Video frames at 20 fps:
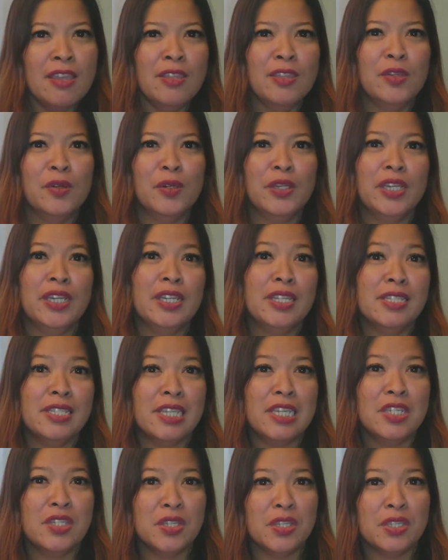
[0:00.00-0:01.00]
the
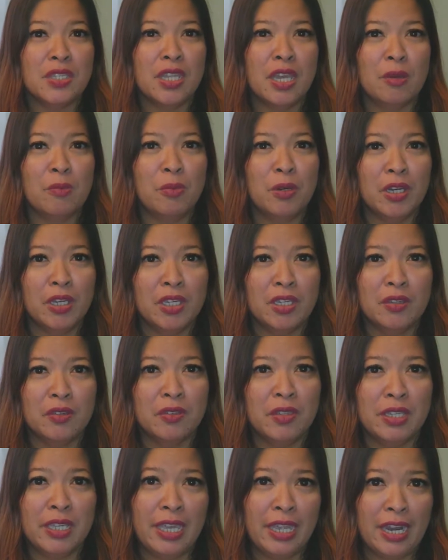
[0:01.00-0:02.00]
organization that brought you
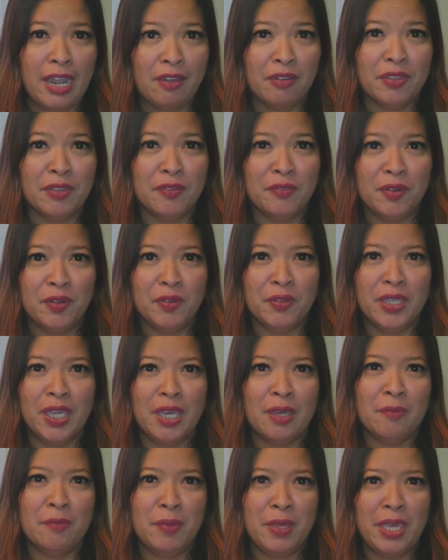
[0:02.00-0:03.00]
the Get Out the Vote
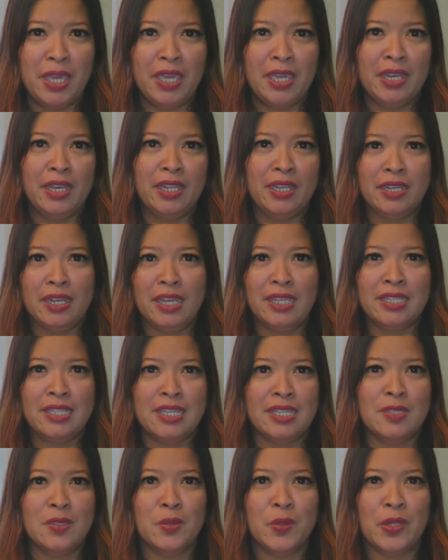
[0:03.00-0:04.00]
campaign in
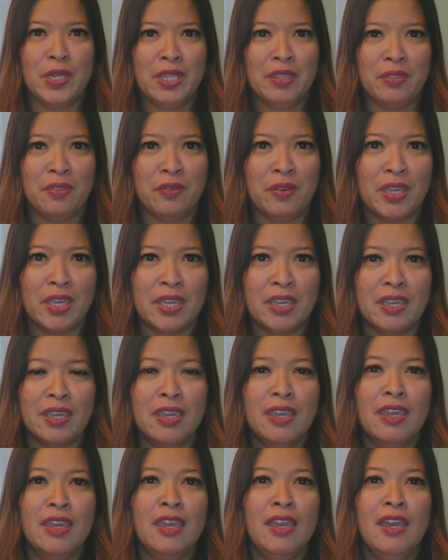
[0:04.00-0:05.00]
1923.
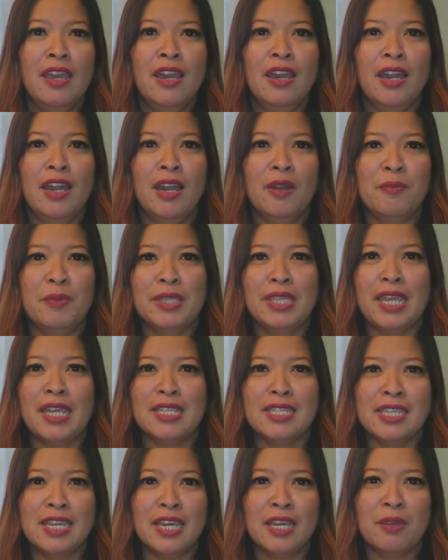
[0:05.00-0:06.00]
At
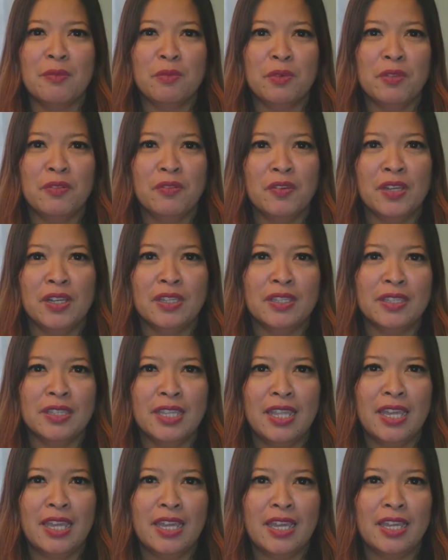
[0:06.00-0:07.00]
that time, we felt
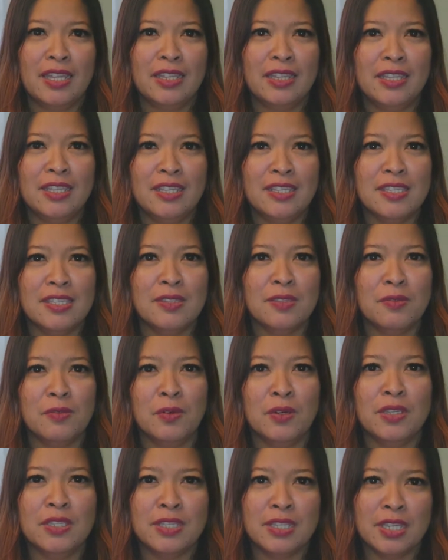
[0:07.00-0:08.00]
that this
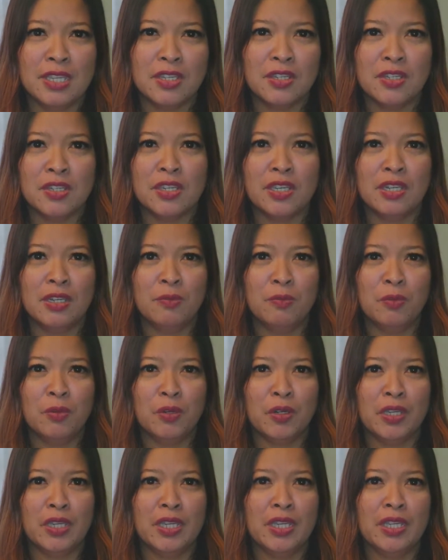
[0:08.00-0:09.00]
was such an
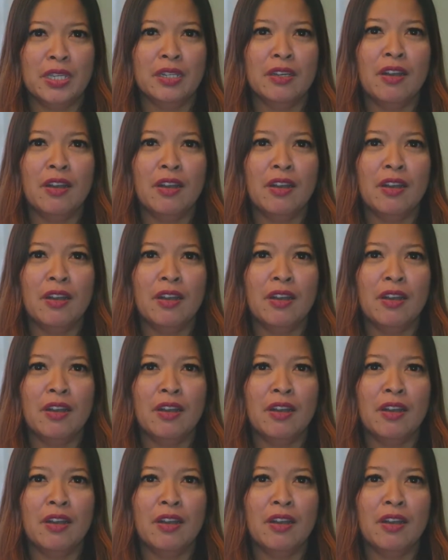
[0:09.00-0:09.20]
important